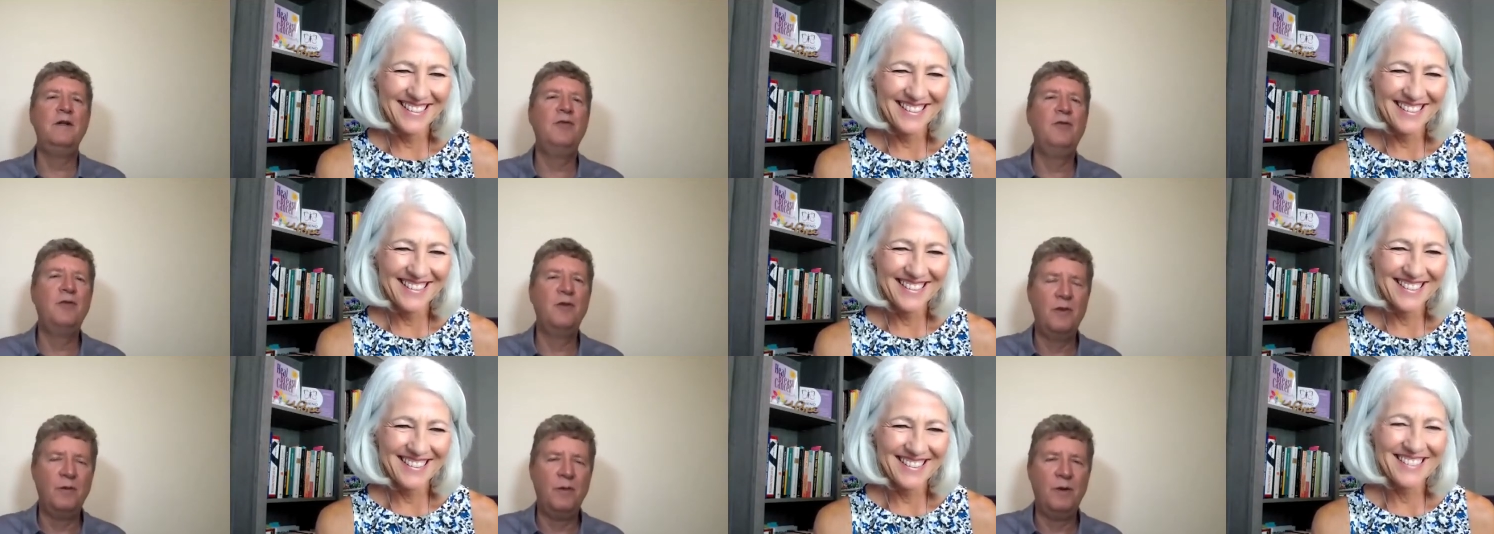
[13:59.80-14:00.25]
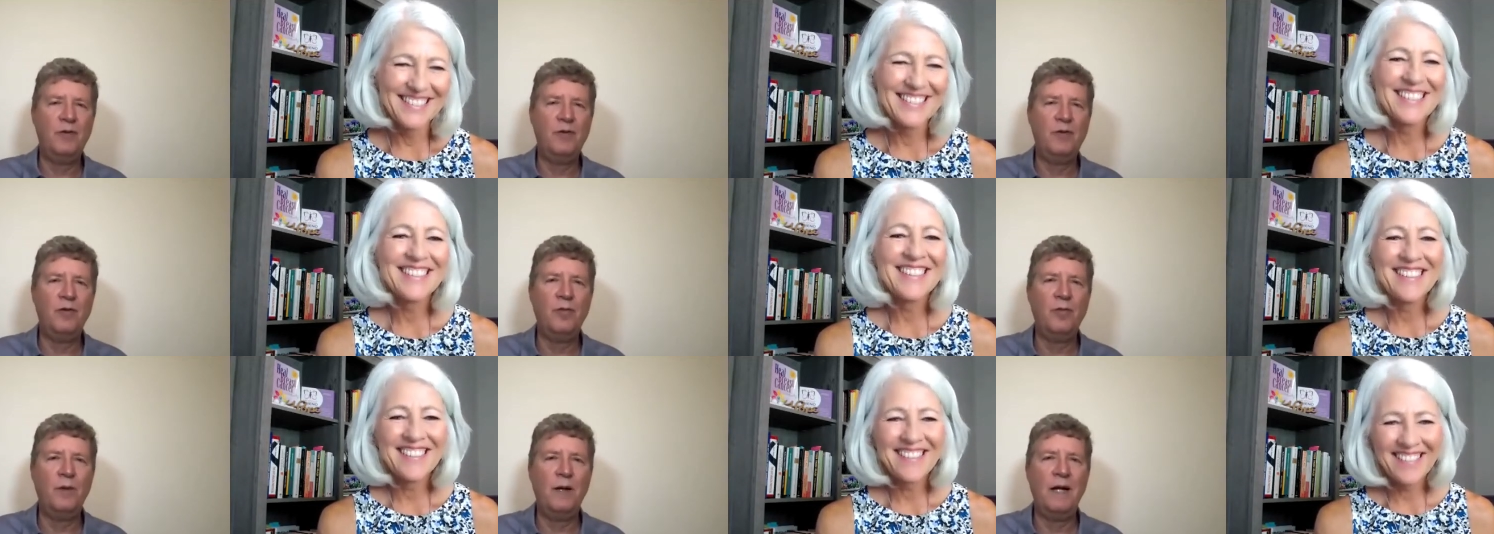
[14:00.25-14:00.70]
Speaker 1: for the rest
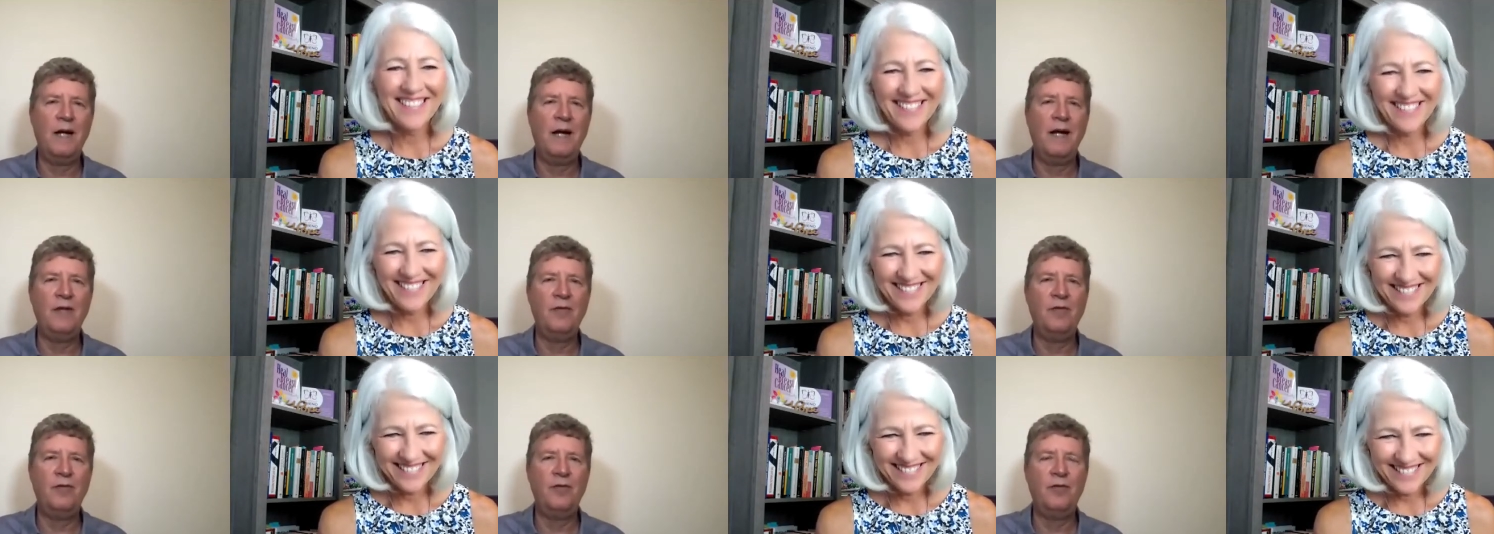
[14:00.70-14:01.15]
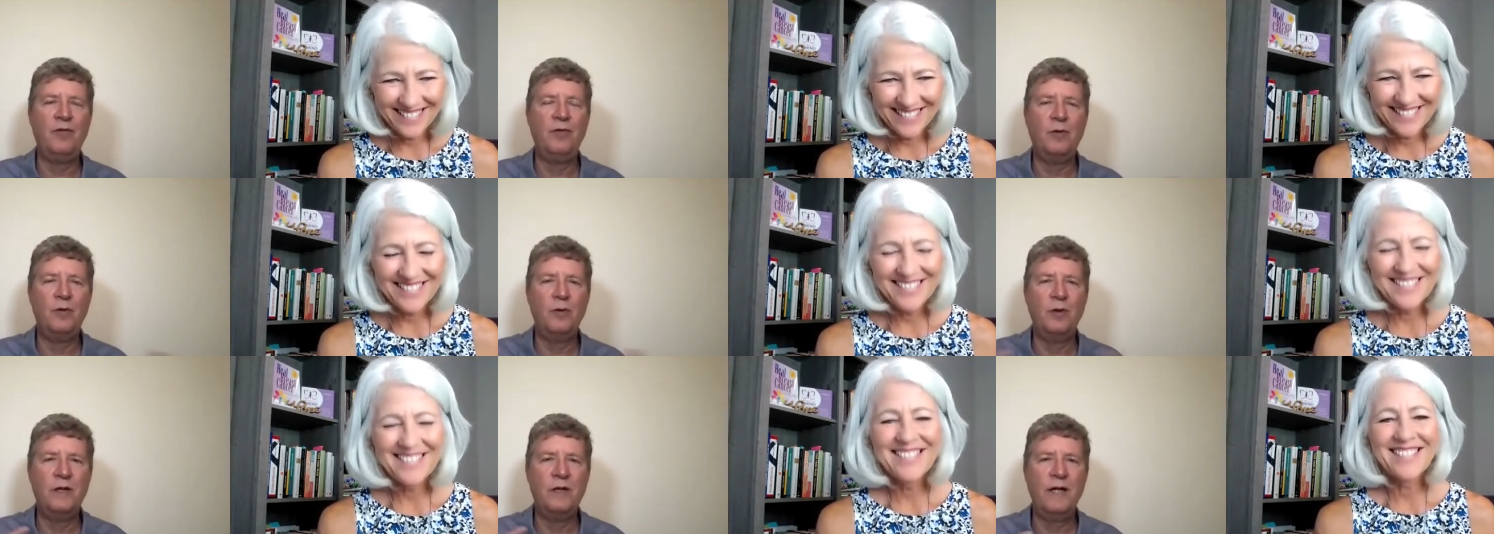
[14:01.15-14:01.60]
of my life
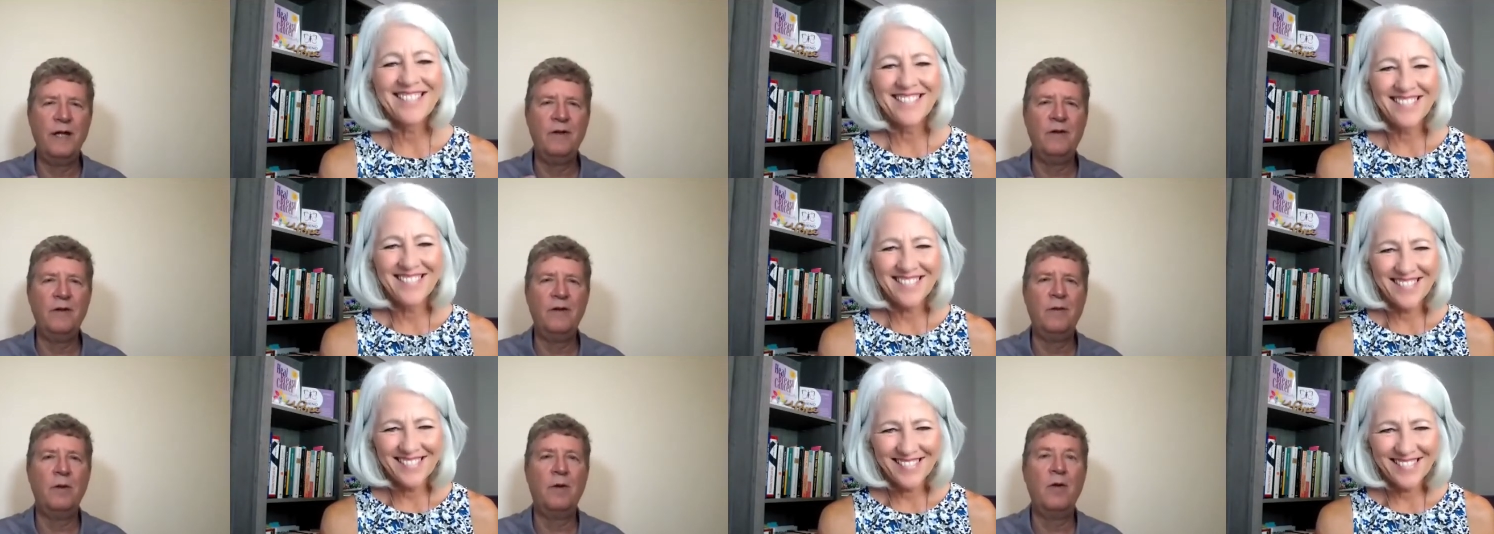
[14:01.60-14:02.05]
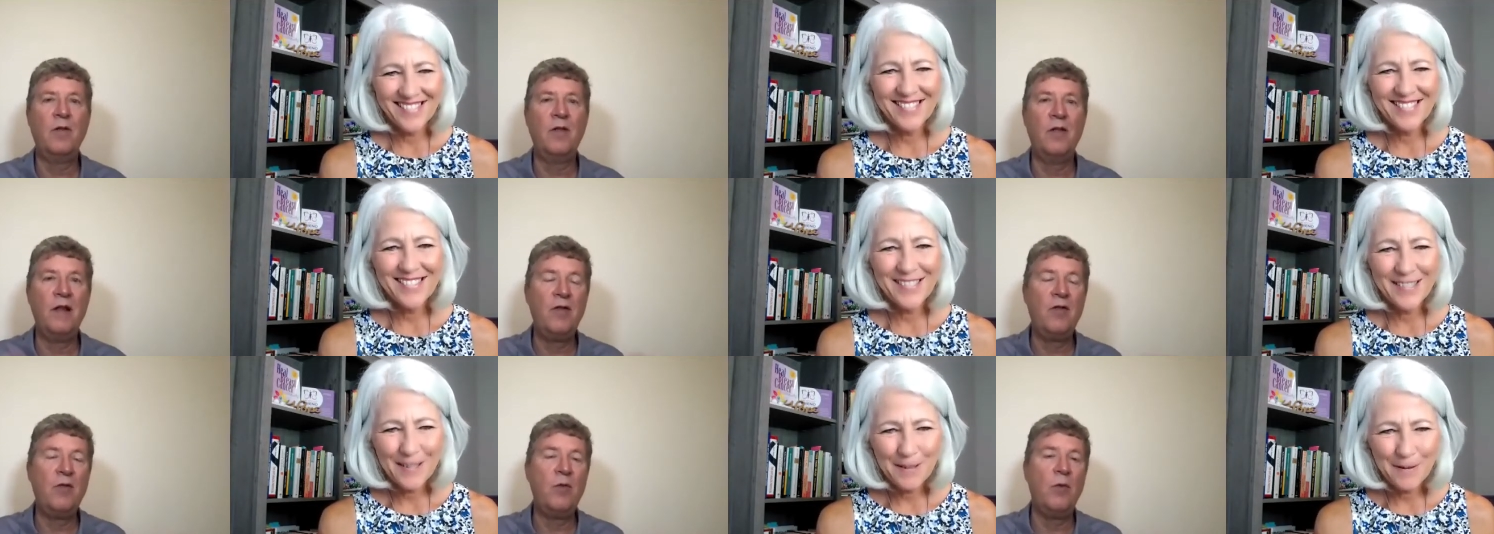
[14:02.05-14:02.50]
to share this because that's